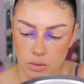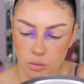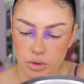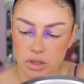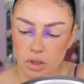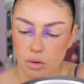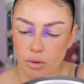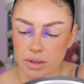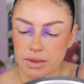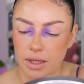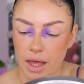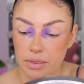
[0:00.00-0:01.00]
We don't
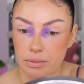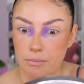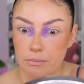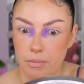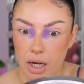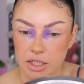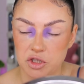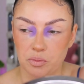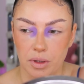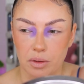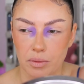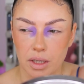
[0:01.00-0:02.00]
want that much
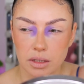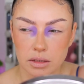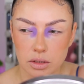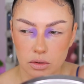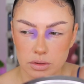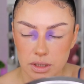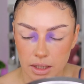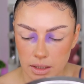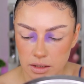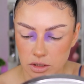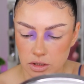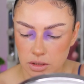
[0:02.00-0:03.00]
pigment on the
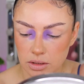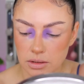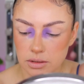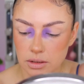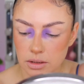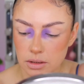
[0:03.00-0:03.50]
edges.